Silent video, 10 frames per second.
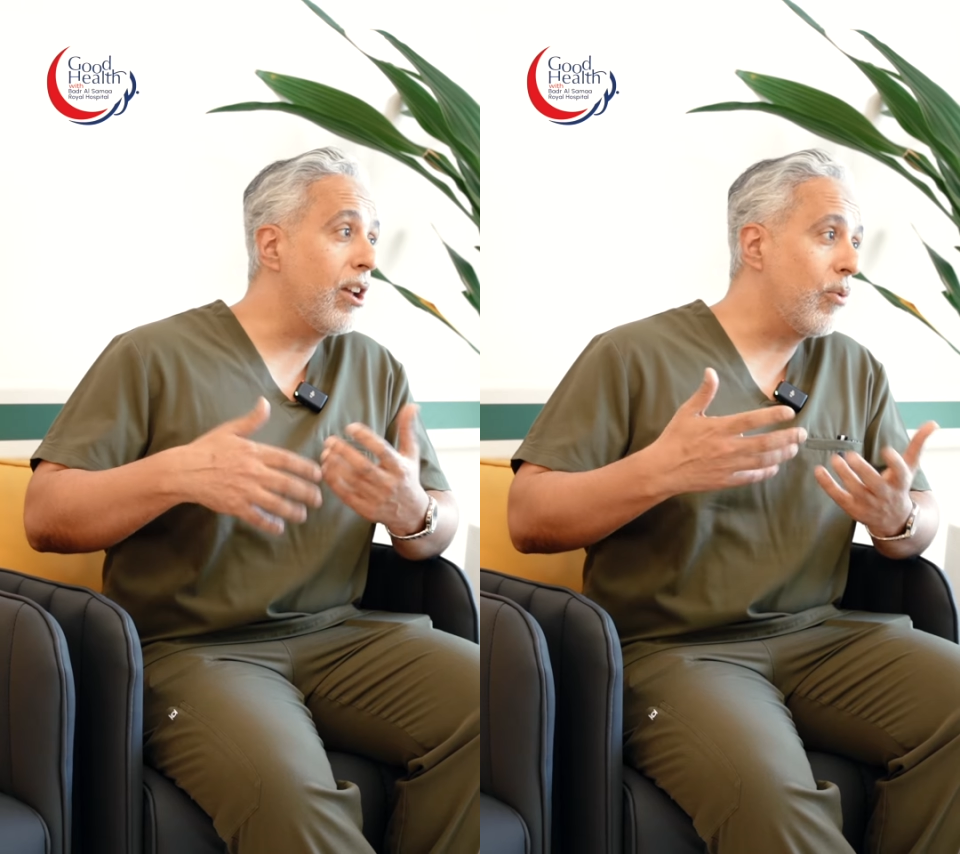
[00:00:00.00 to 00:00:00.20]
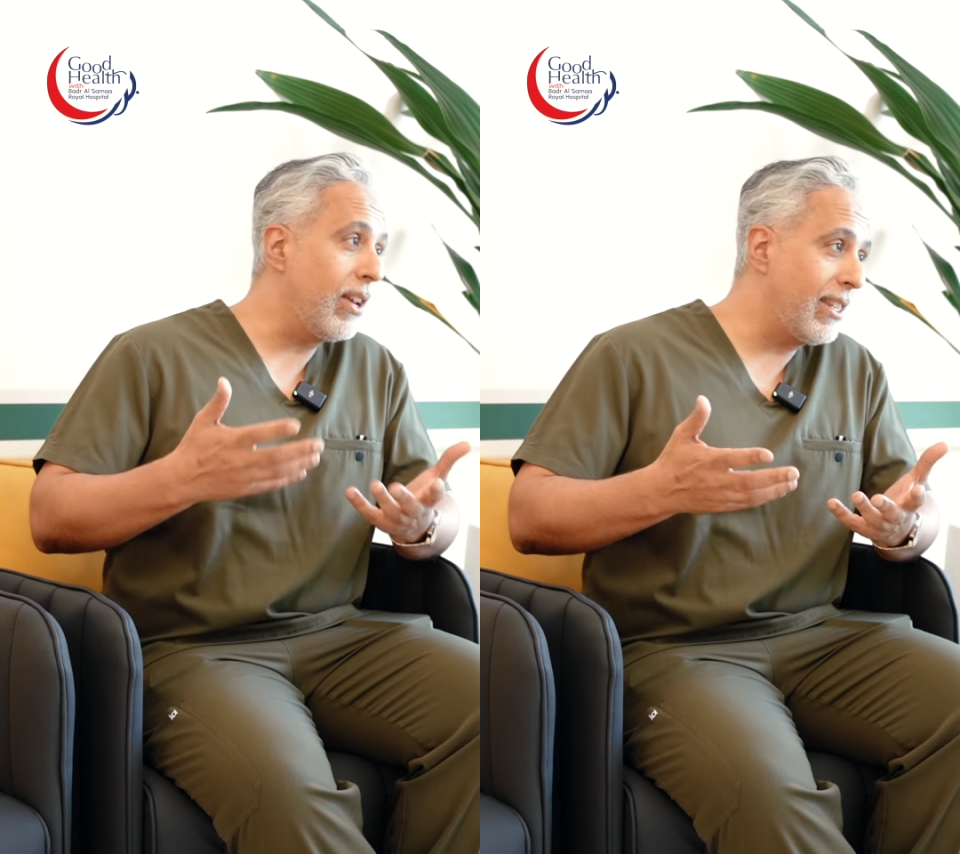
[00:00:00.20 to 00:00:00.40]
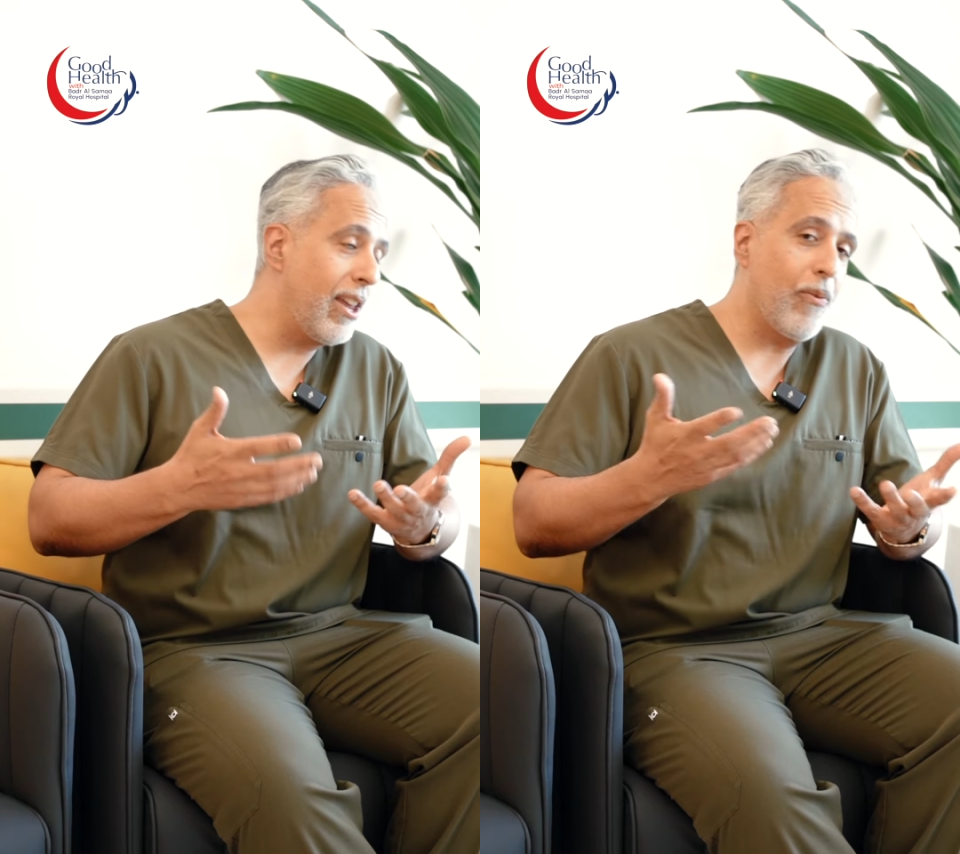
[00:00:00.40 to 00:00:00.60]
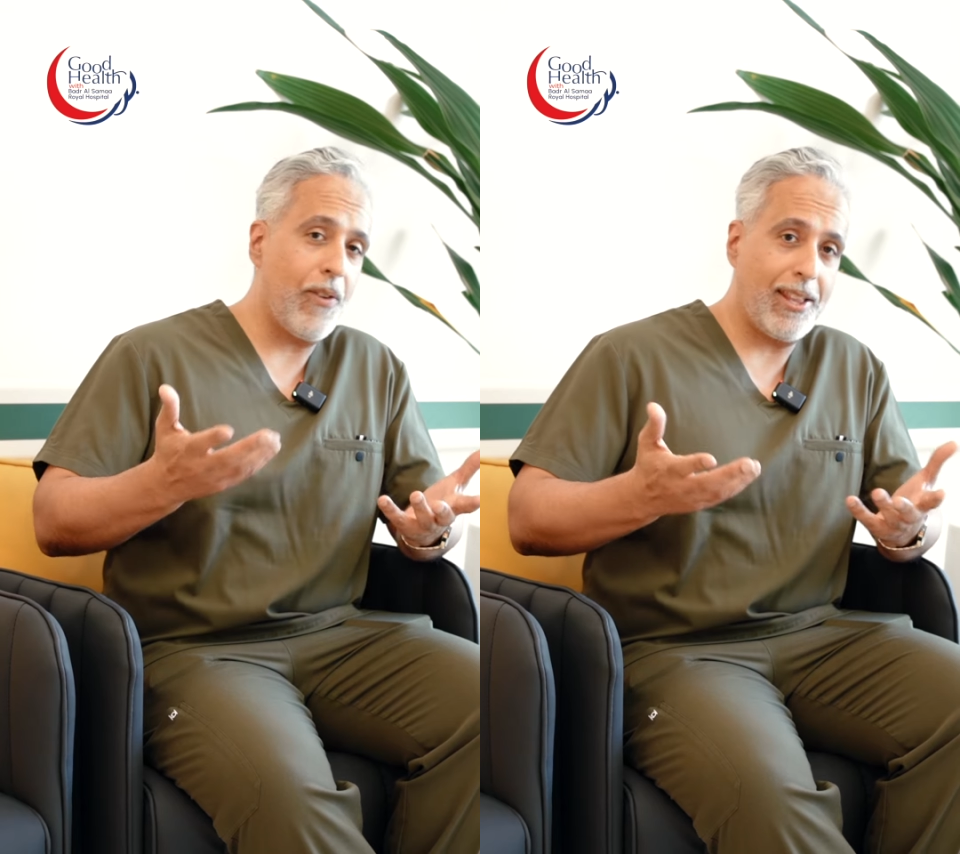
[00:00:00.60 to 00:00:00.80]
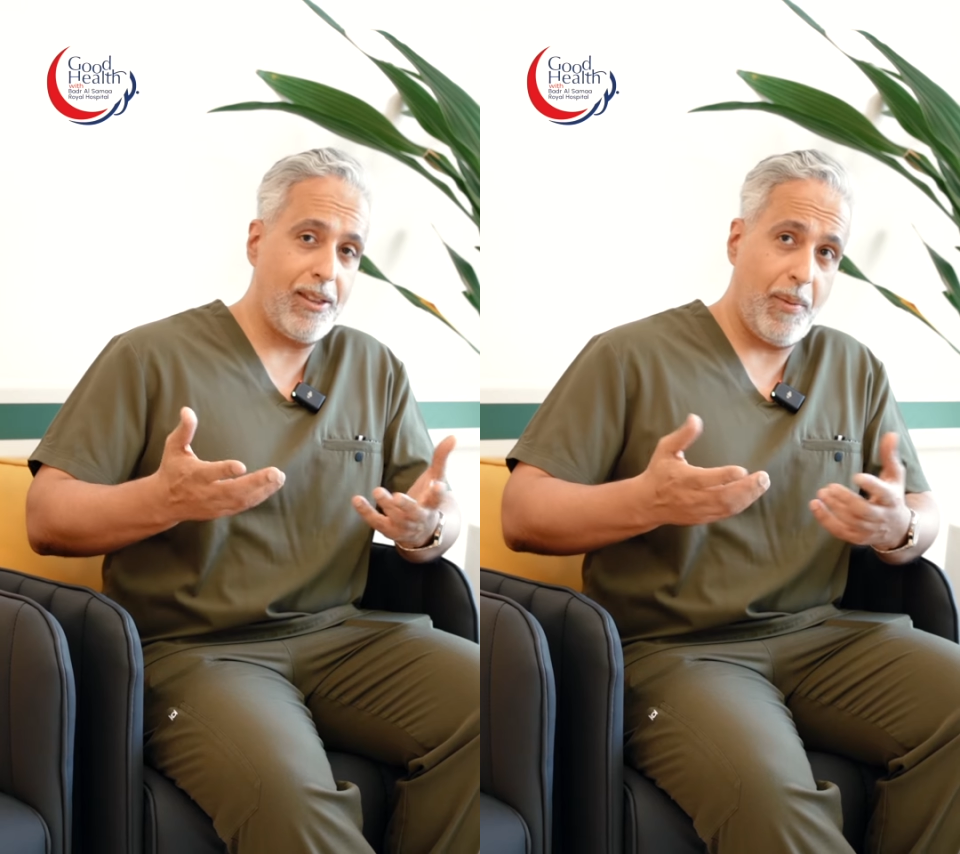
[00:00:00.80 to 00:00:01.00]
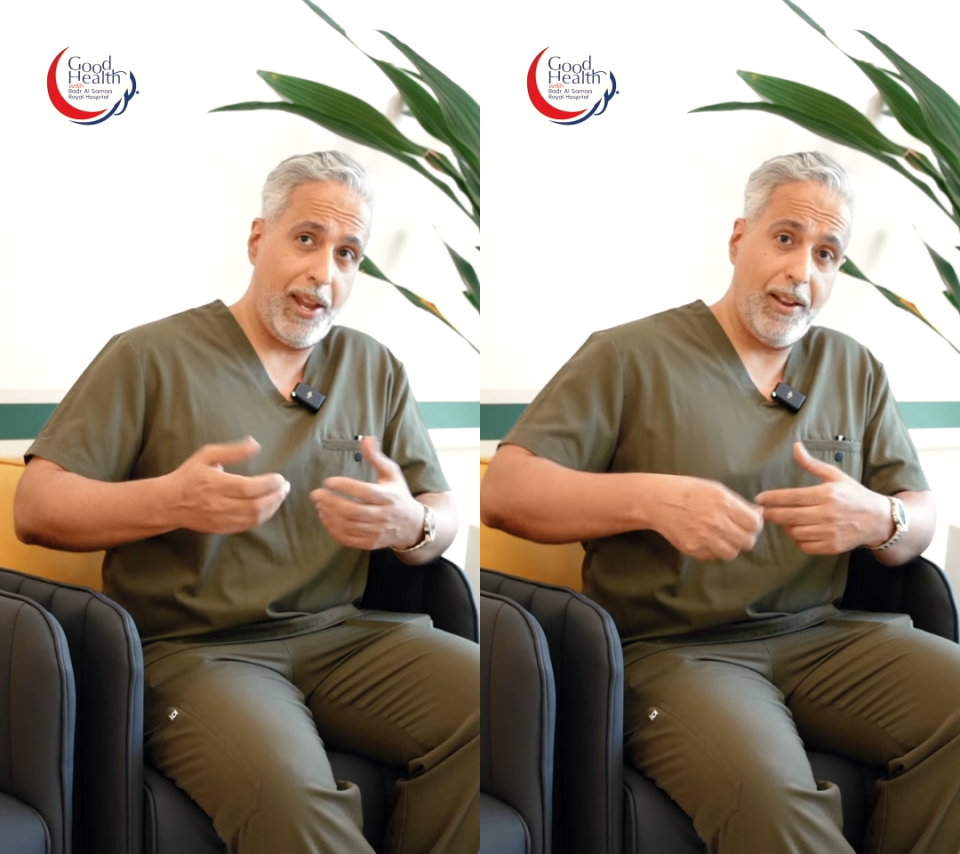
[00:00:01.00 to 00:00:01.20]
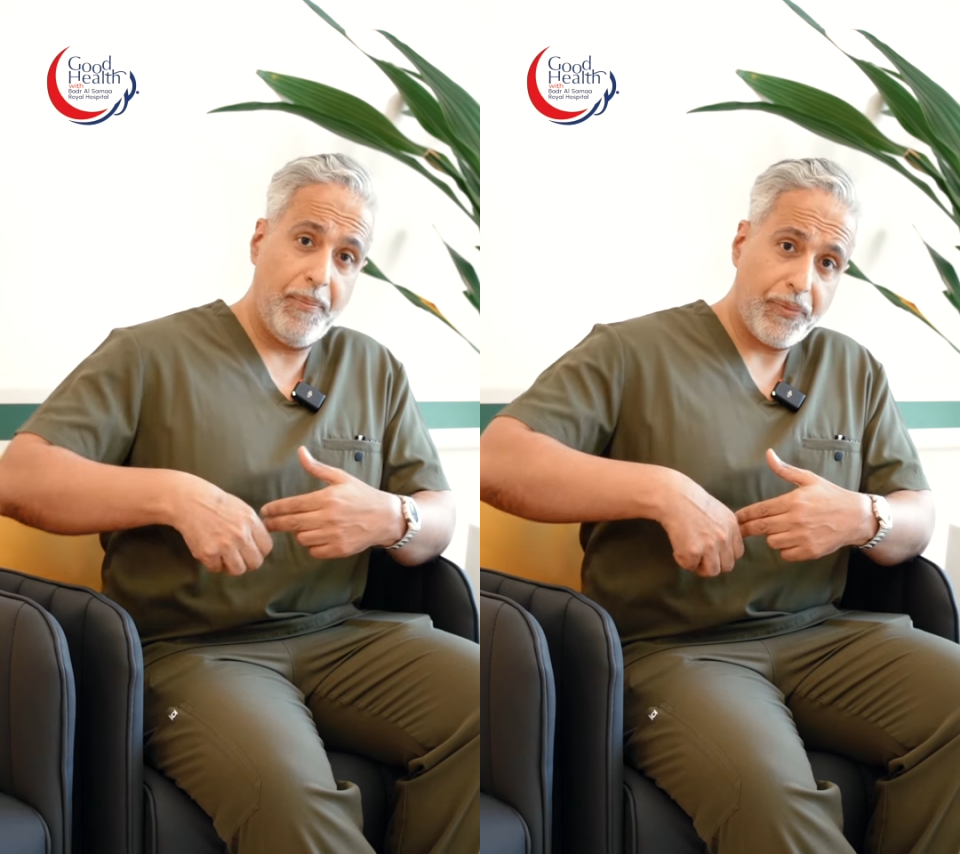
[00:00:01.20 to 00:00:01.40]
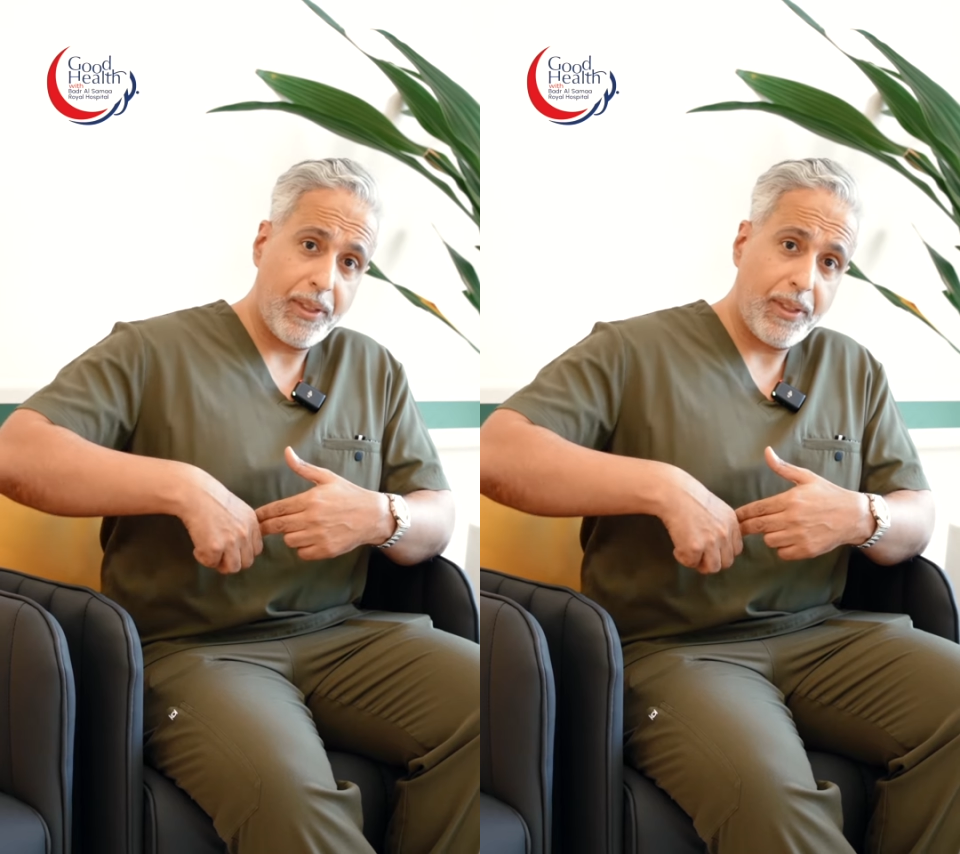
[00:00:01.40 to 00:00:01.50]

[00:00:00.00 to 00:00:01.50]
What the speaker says: greasy or fatty meal